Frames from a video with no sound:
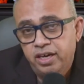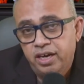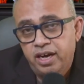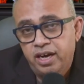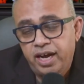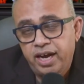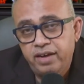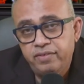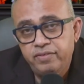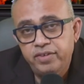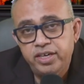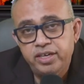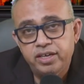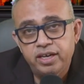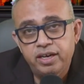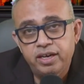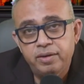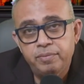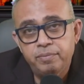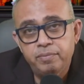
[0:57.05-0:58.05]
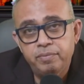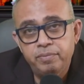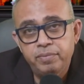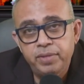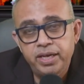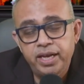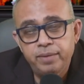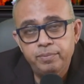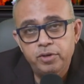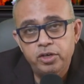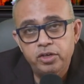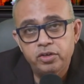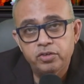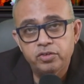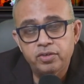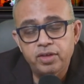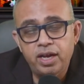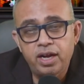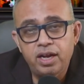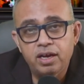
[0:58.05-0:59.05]
I haven't uh, been able to
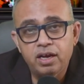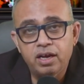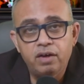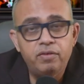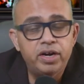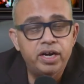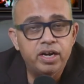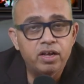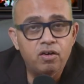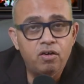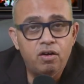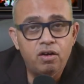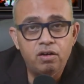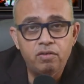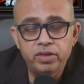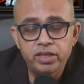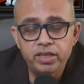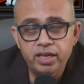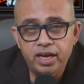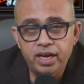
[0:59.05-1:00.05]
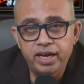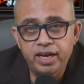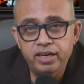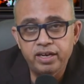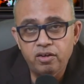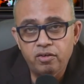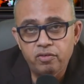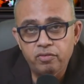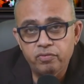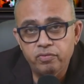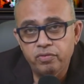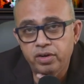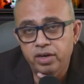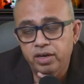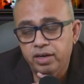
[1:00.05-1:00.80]
sell a covered call with the kind of uh,